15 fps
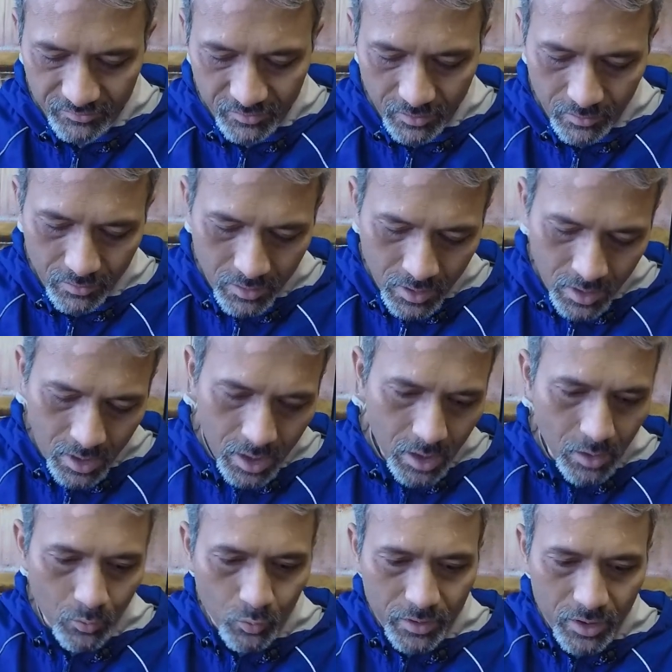So
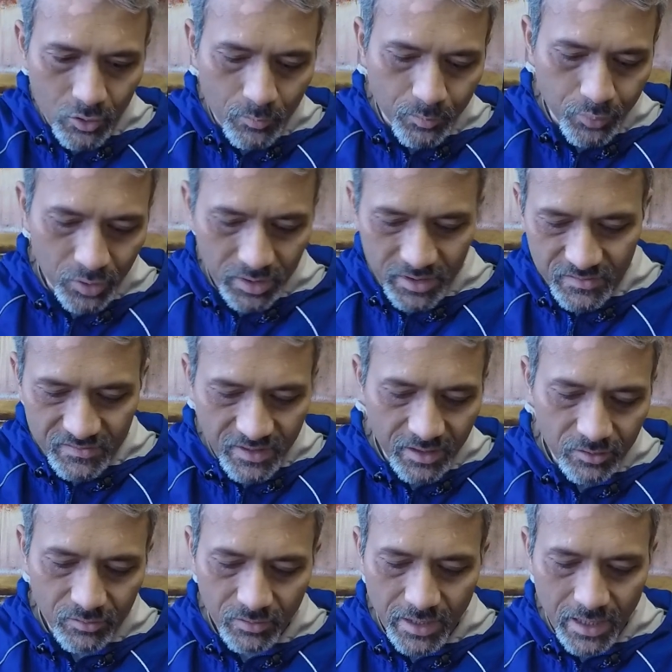when you put this
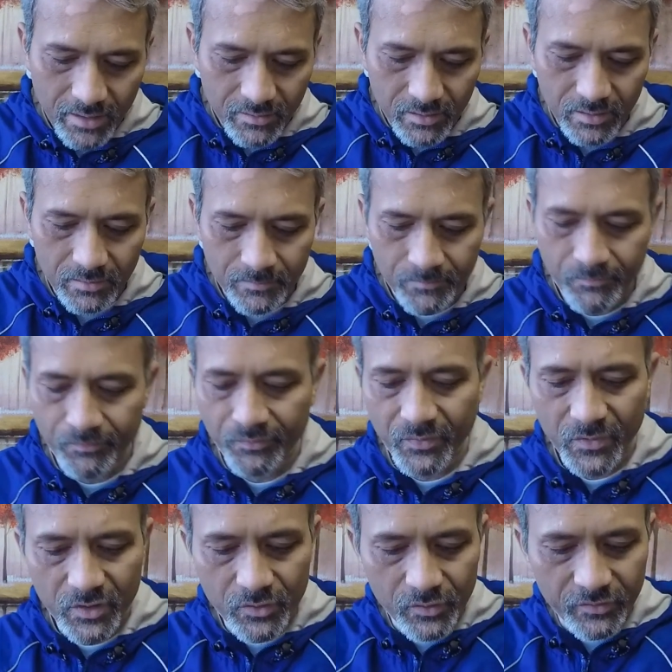thing together,
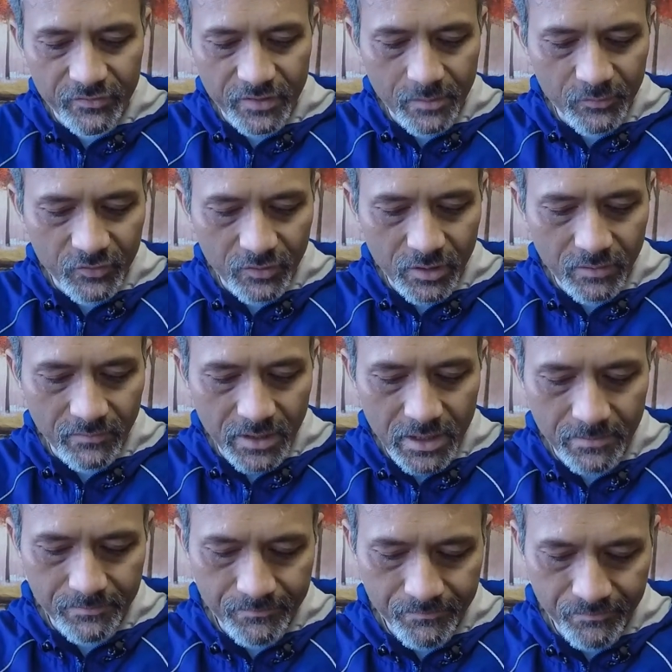use some sort of
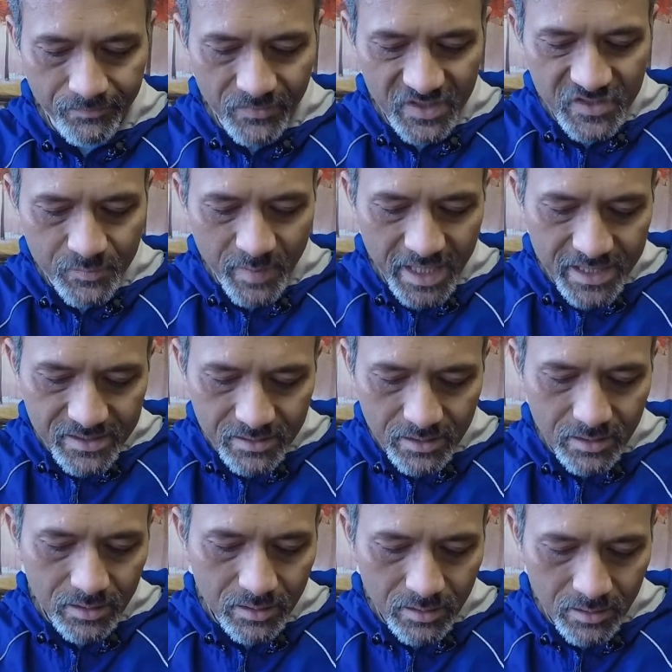a
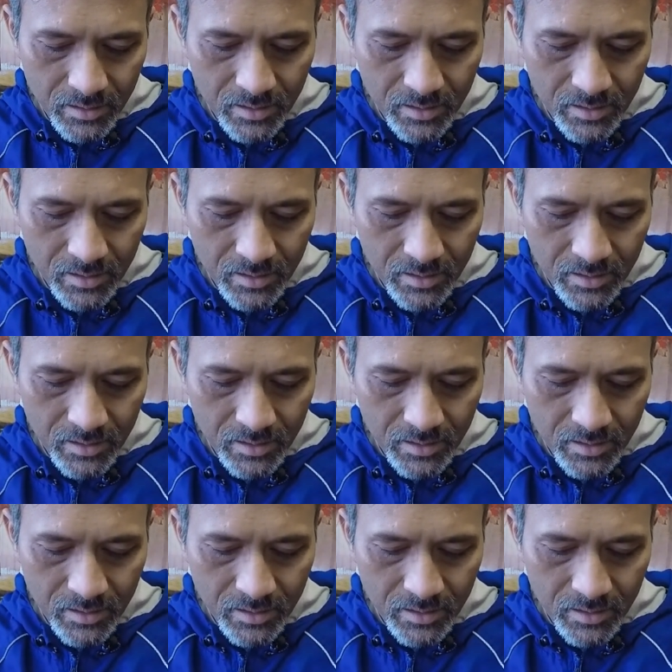spacer